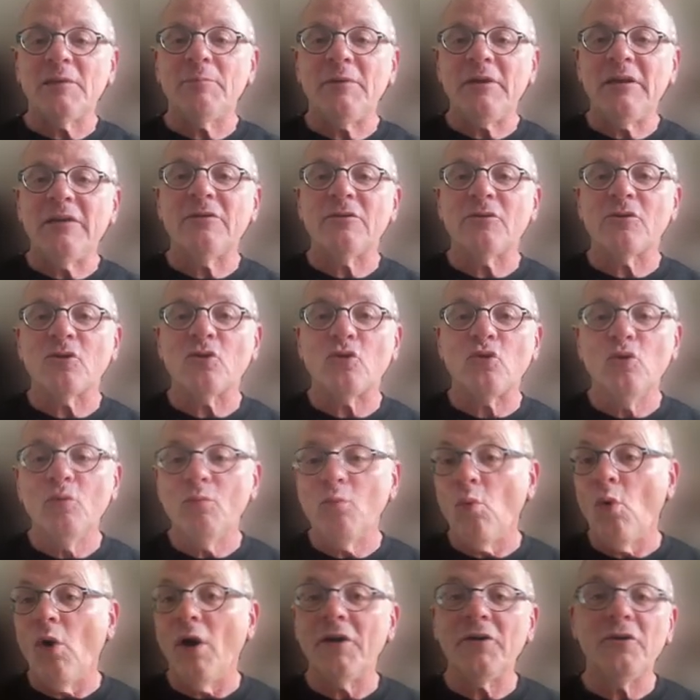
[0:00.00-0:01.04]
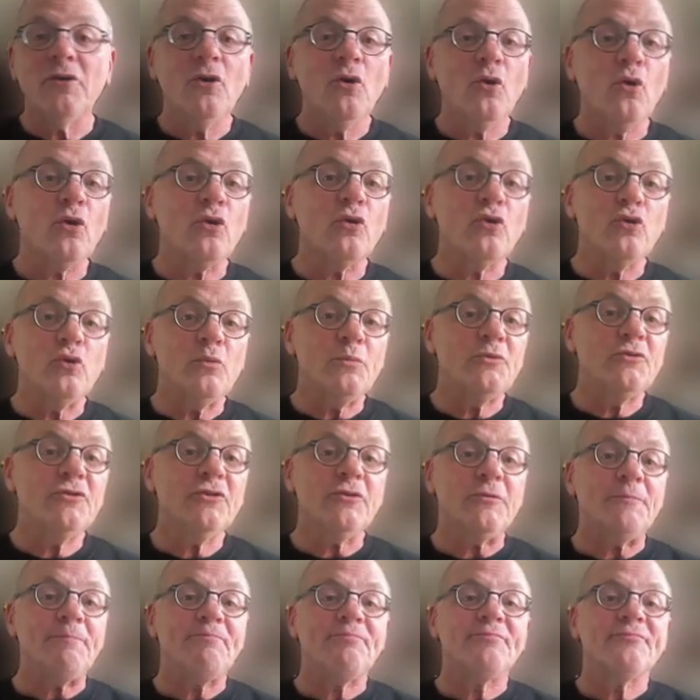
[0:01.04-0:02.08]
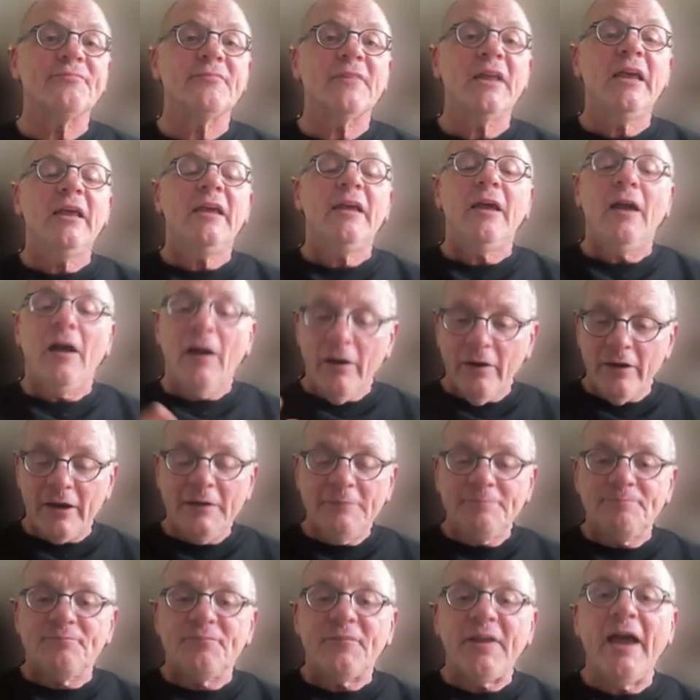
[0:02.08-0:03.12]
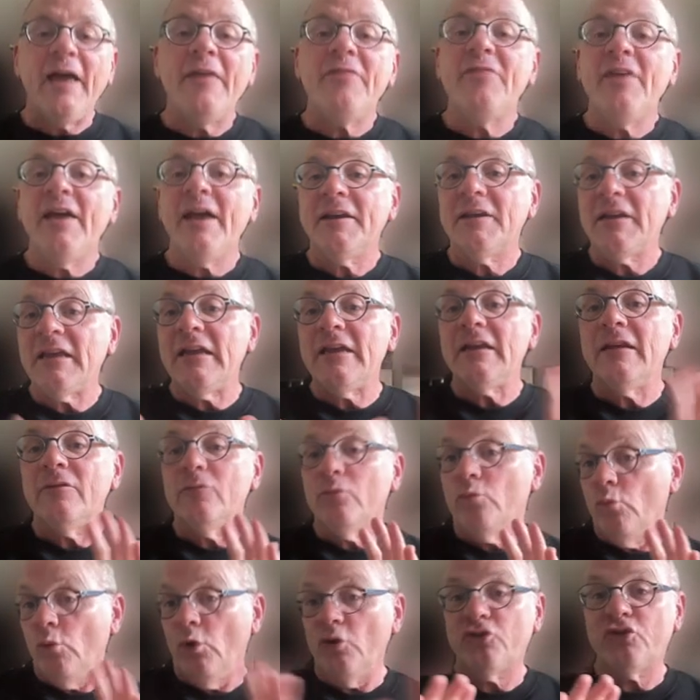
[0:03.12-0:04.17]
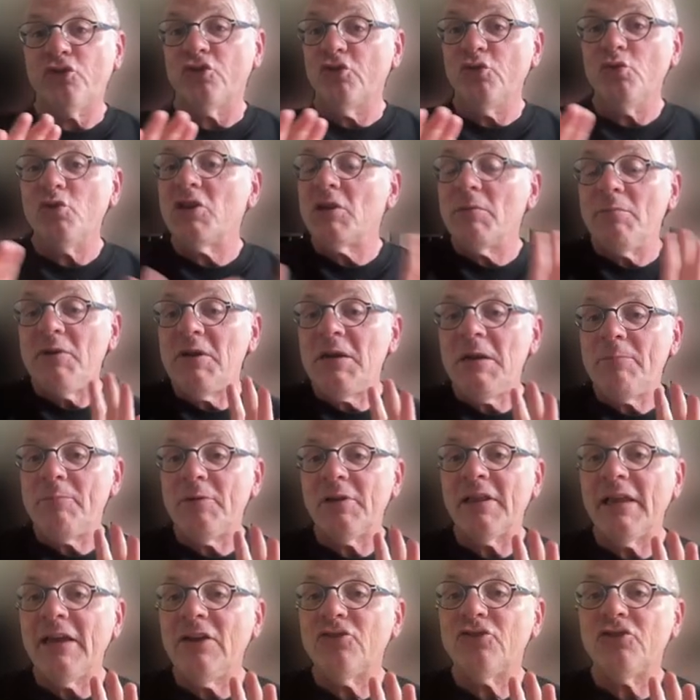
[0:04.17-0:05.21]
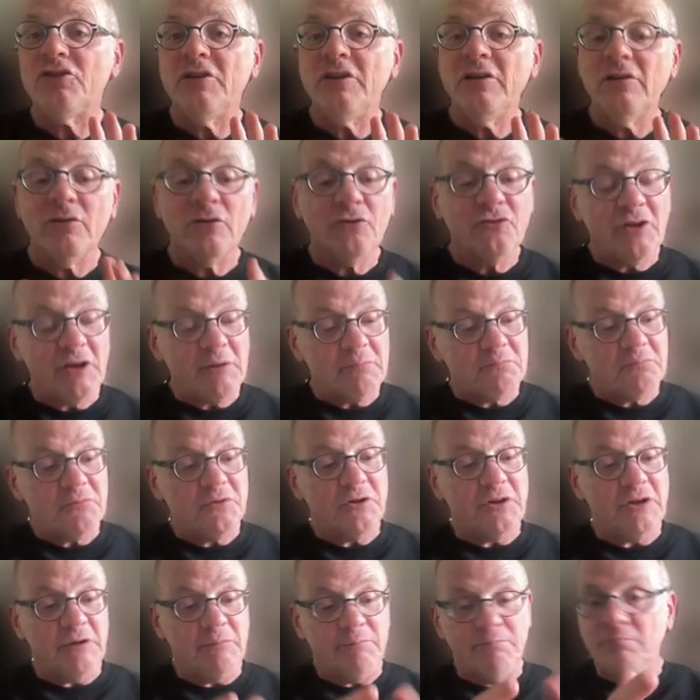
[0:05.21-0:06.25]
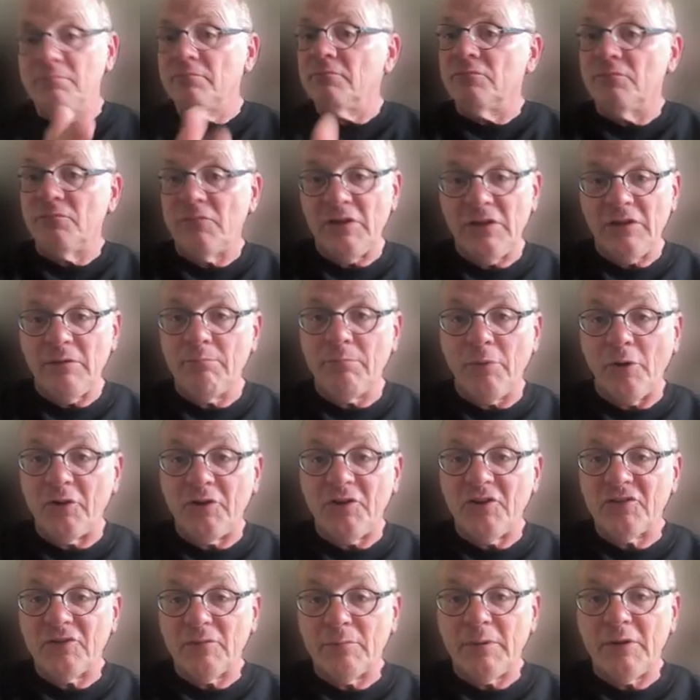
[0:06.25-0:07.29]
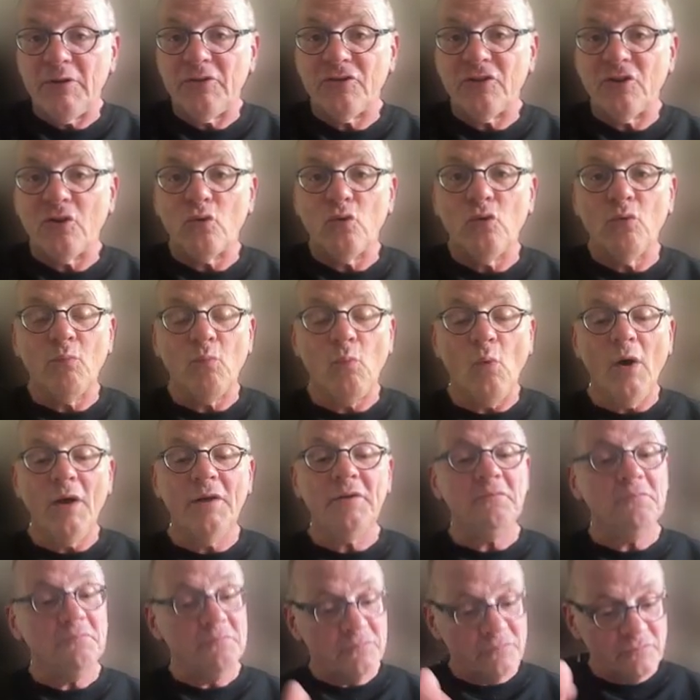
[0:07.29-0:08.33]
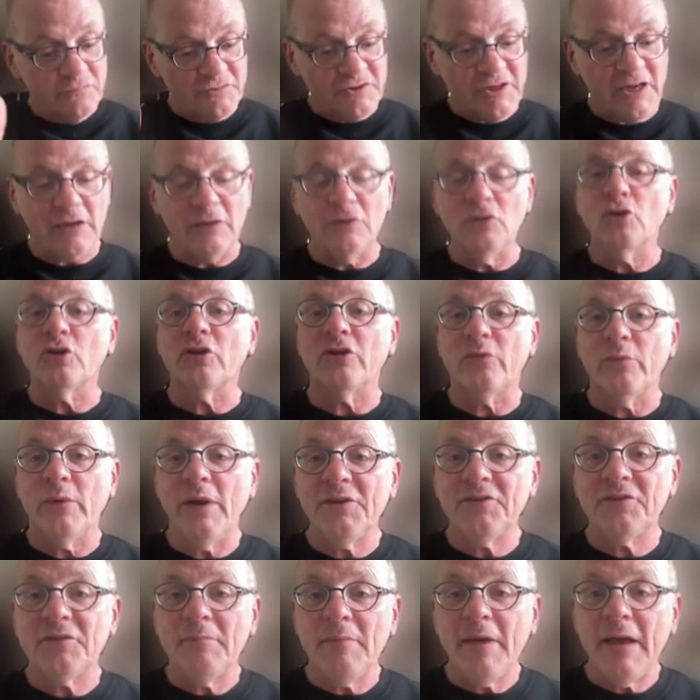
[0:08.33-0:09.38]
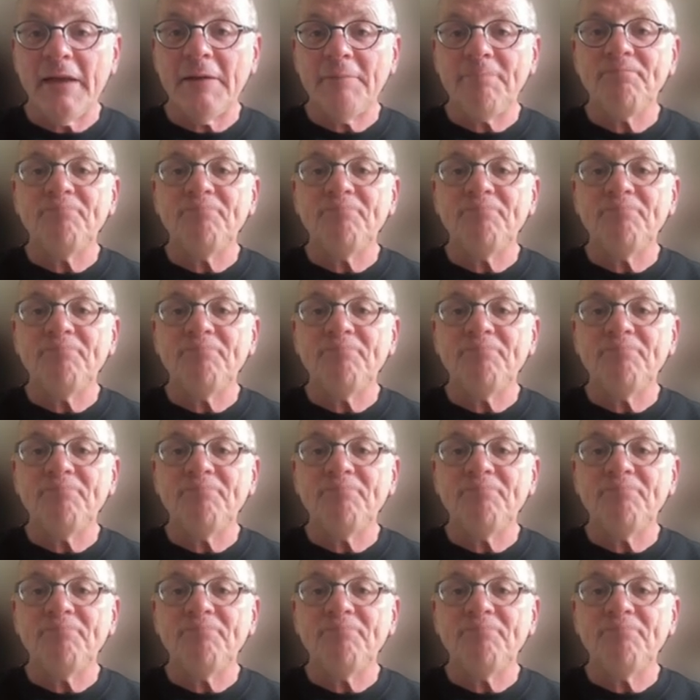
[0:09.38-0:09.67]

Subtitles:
them either to group 1 or group 2. All right, and then what you're doing, the manipulation here is that the participants in group 1 take a look at a resume,